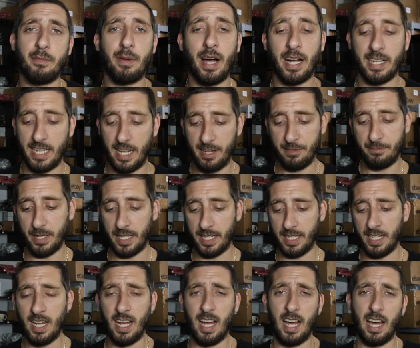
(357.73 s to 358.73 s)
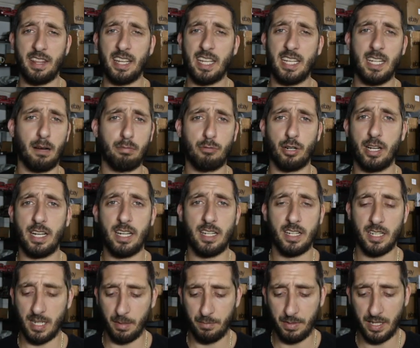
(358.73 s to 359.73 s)
of mine gave me. I think he upgraded
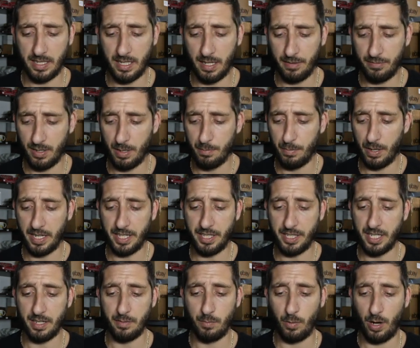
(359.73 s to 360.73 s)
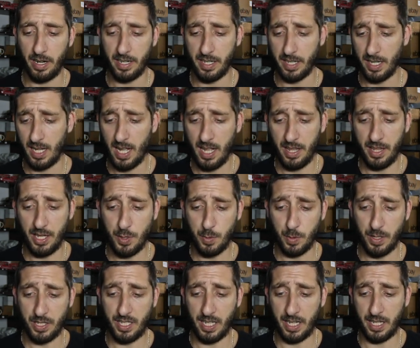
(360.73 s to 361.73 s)
to something different, but he didn't want it. This
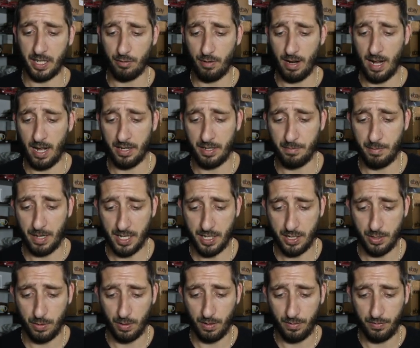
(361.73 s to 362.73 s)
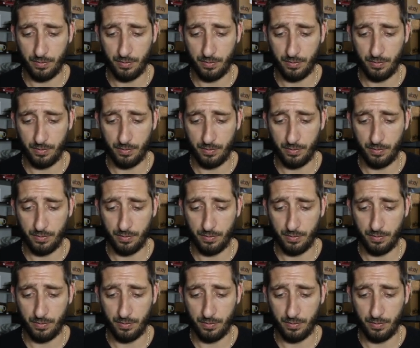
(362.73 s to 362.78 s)
was sitting around in my store